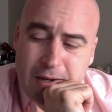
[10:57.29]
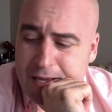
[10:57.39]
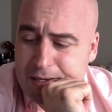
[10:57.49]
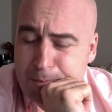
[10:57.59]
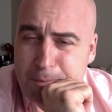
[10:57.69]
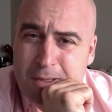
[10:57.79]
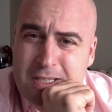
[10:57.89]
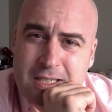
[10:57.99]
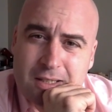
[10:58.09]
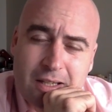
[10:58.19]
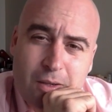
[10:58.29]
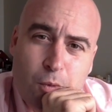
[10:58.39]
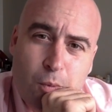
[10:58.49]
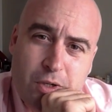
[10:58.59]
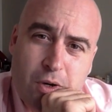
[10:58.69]
And implicitly,
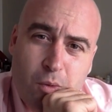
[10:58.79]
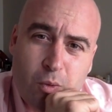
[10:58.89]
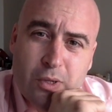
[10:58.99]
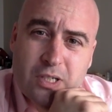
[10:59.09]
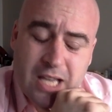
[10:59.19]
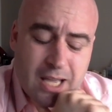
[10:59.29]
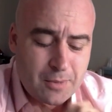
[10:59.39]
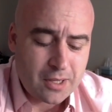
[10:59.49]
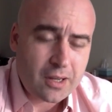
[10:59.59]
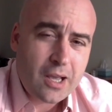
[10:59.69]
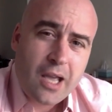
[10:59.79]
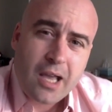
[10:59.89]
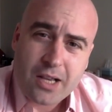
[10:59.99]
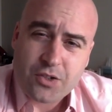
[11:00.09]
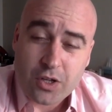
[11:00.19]
what we don't want to examine
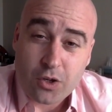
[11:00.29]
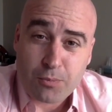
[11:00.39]
is that you're